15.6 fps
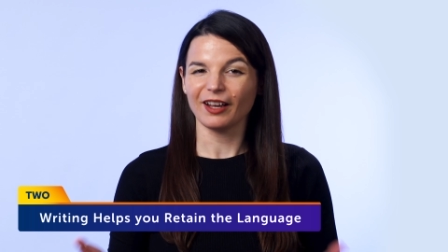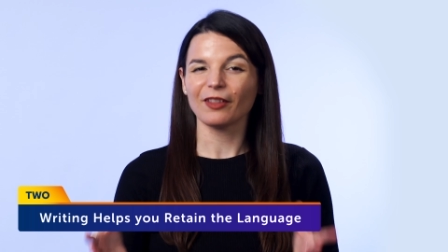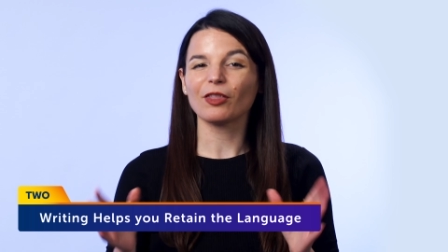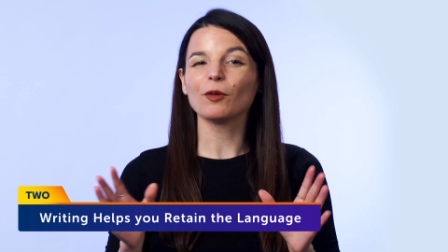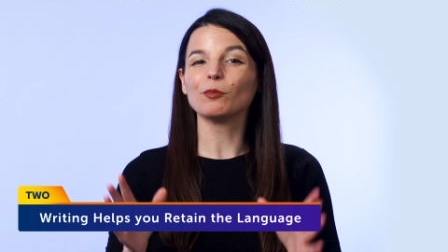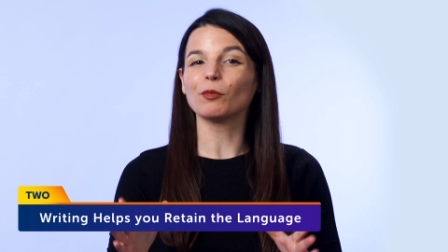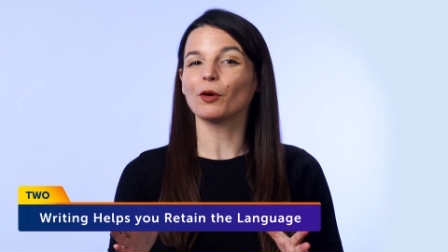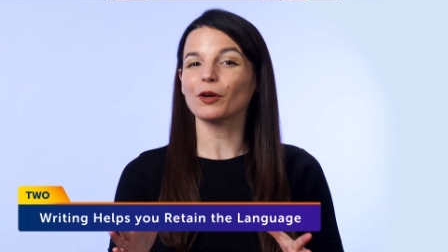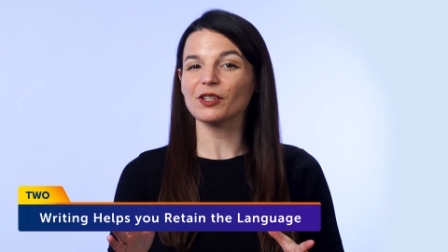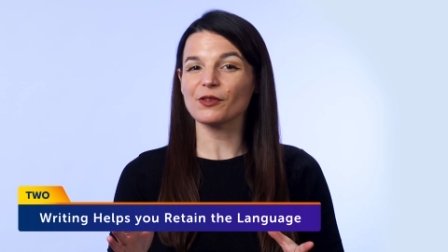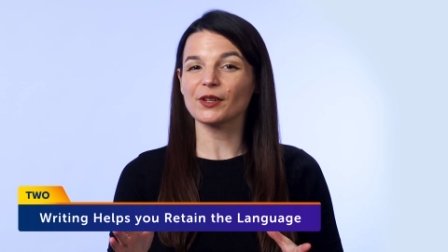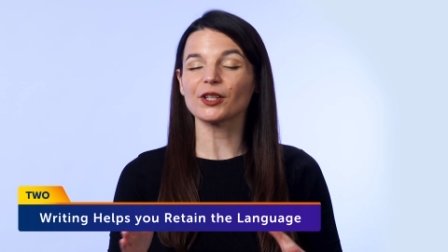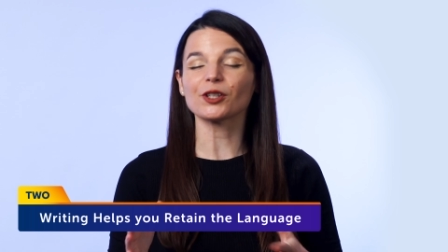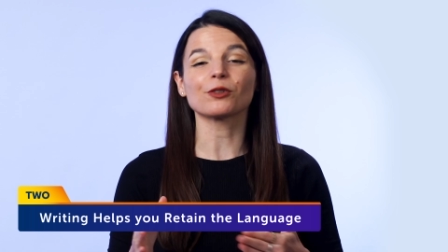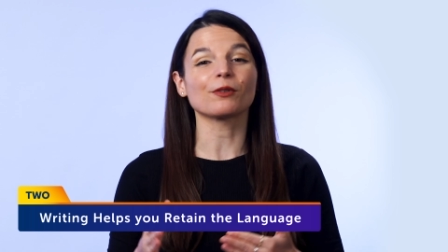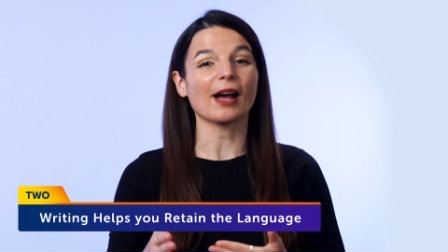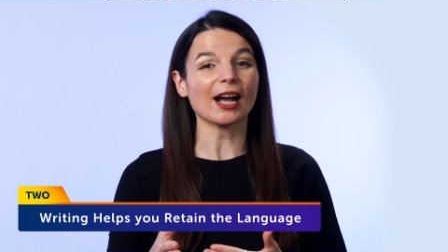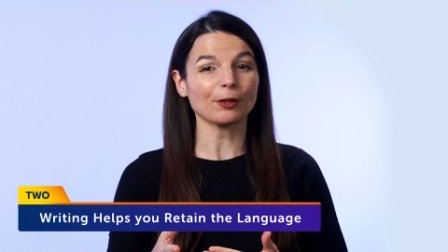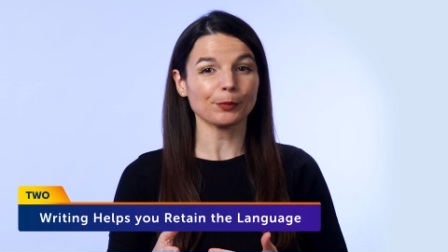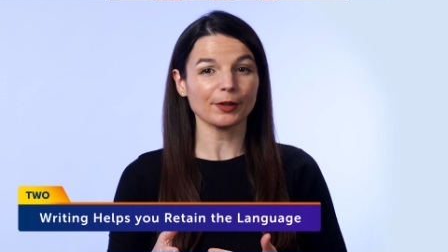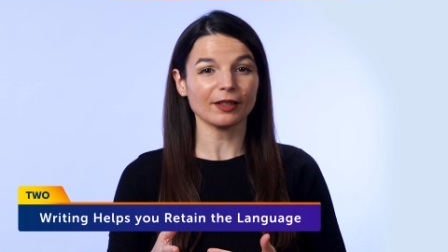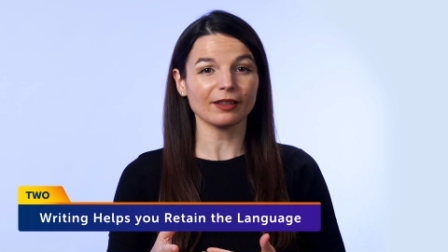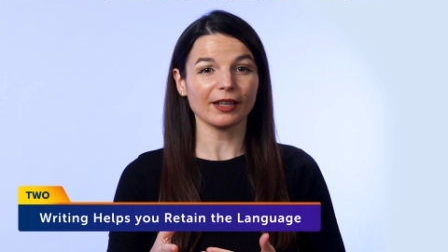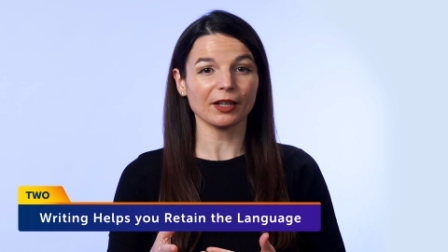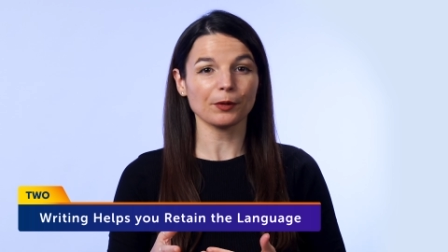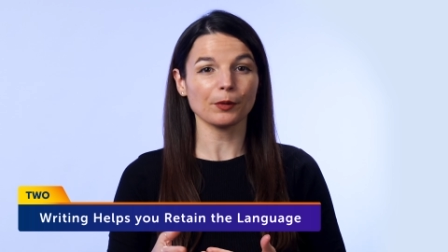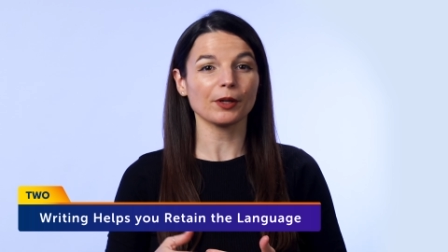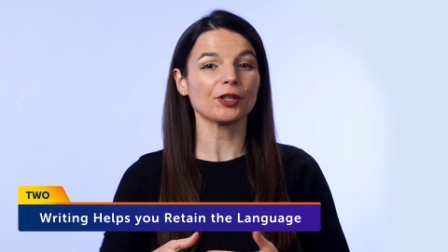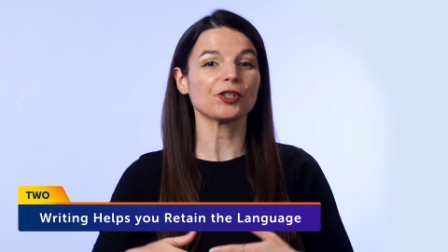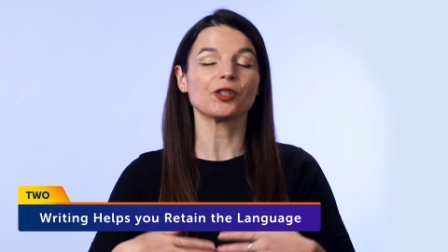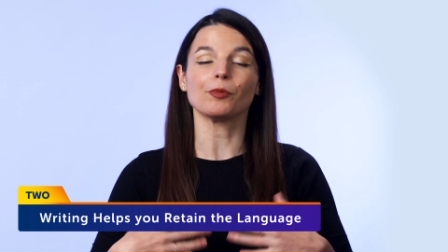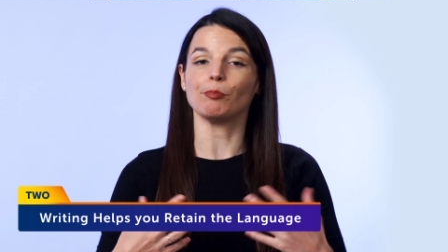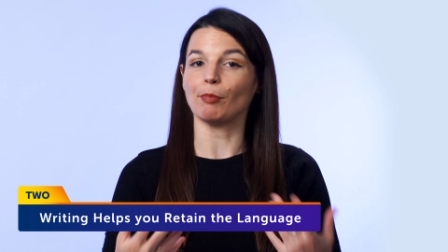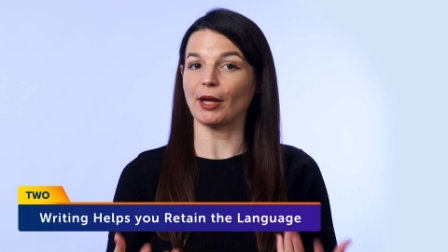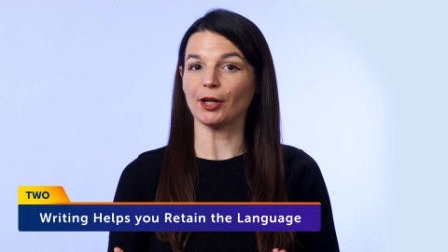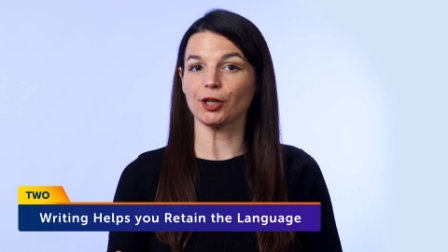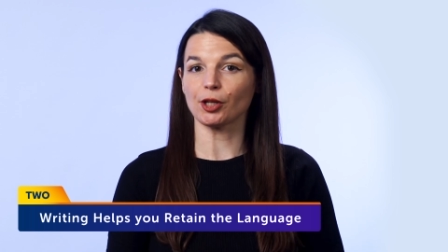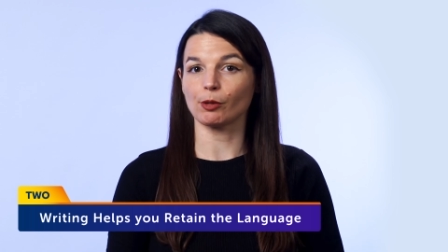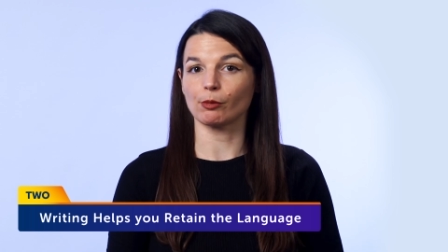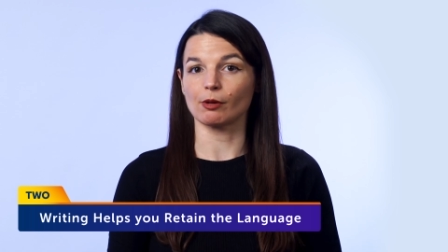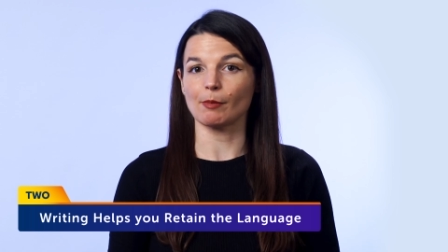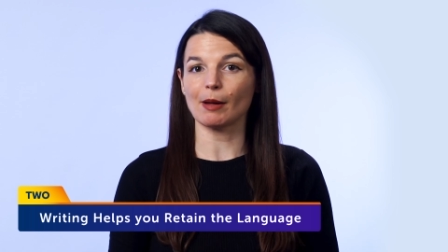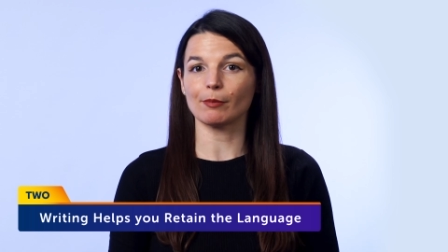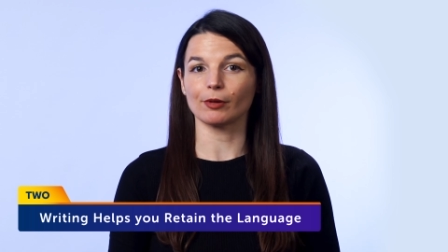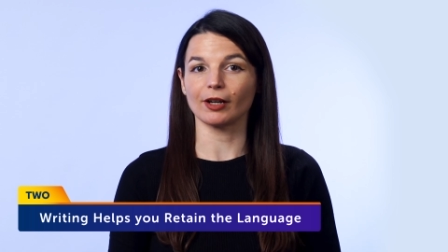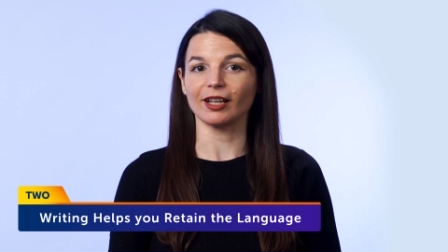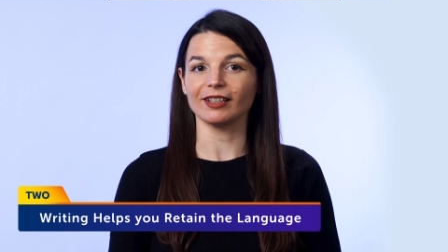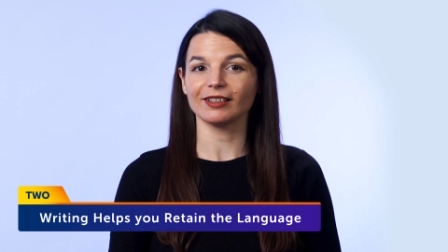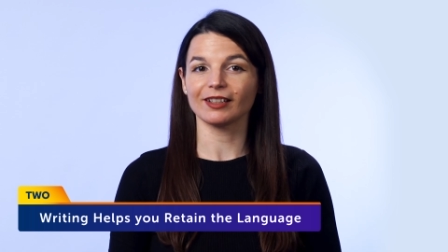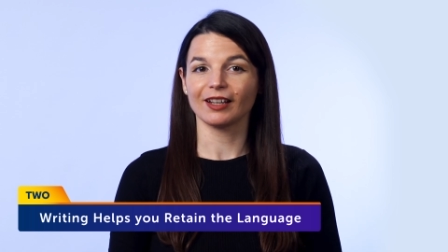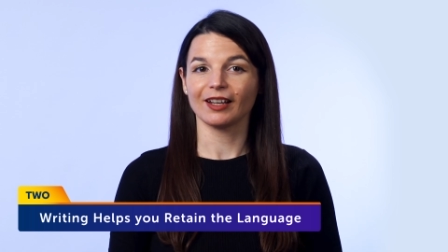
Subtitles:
The more you interact with the language, the better you remember it.